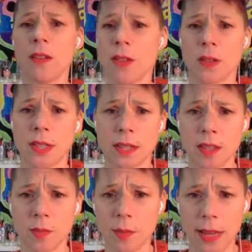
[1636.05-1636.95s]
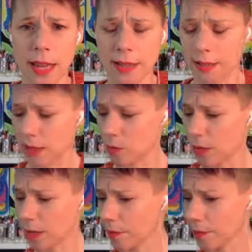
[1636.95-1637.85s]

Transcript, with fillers: those things to be my guest next week.